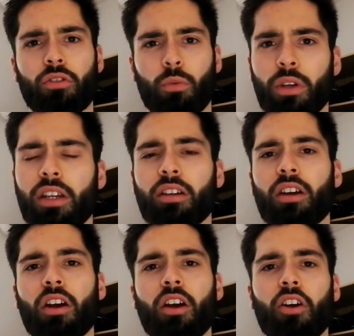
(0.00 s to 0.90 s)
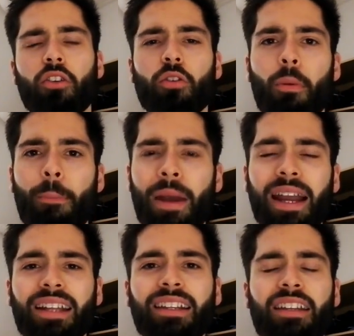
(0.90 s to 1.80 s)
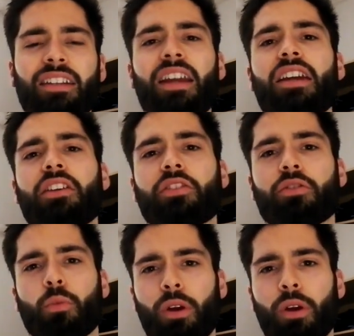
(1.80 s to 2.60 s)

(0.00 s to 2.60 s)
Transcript: a week. You know, back in the days,